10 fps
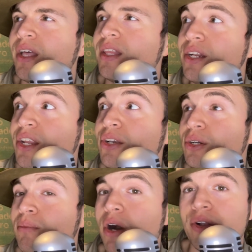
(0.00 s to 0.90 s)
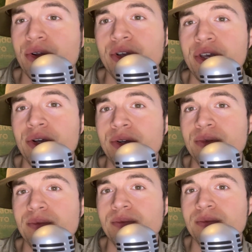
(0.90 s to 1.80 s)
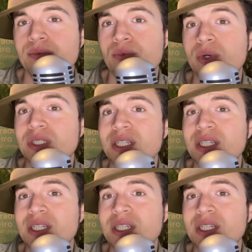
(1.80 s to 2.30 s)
The knickerbocker here was